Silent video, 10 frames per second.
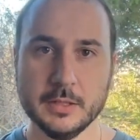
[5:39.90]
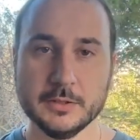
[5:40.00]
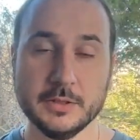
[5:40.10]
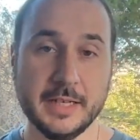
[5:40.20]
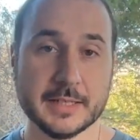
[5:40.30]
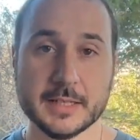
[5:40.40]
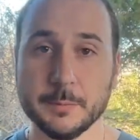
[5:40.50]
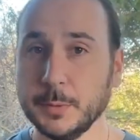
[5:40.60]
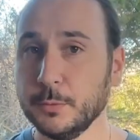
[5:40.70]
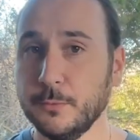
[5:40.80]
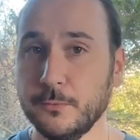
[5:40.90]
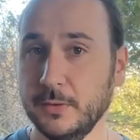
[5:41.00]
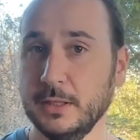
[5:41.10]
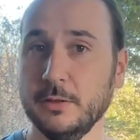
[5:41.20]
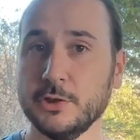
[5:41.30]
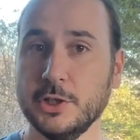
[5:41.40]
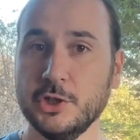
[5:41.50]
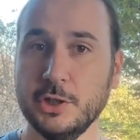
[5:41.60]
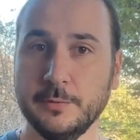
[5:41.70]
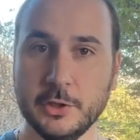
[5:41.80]
So yeah, some people feel
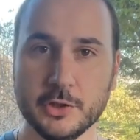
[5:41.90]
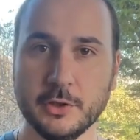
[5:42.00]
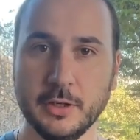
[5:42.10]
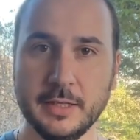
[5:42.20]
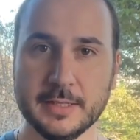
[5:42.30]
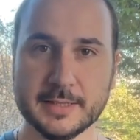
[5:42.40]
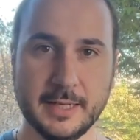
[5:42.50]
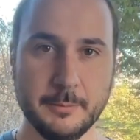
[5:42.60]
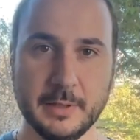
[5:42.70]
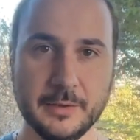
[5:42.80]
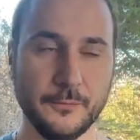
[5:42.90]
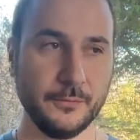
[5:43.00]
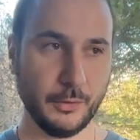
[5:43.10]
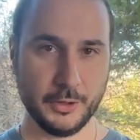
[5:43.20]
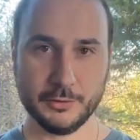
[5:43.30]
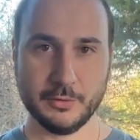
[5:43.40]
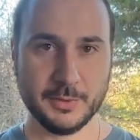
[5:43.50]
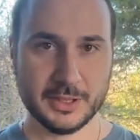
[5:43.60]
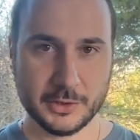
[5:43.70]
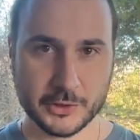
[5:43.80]
ChaQi very strongly, some like fall into a
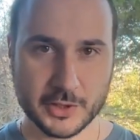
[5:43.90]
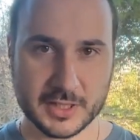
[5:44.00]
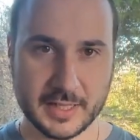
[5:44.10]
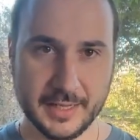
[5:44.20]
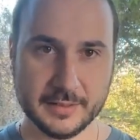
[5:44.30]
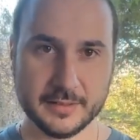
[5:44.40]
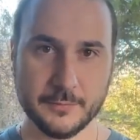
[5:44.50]
meditation state.